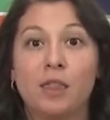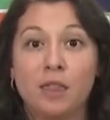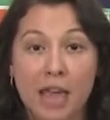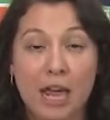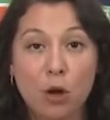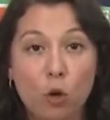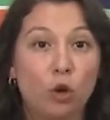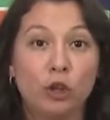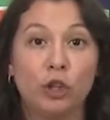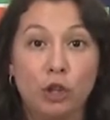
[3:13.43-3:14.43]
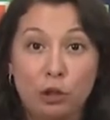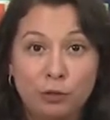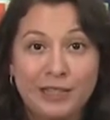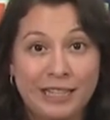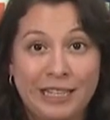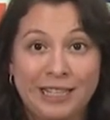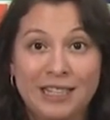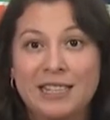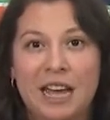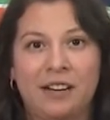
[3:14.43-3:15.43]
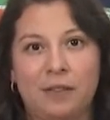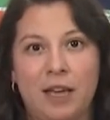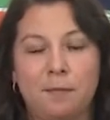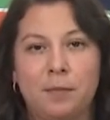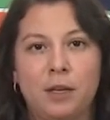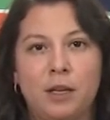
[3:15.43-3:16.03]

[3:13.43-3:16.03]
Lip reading: They hold the new seeds inside of them.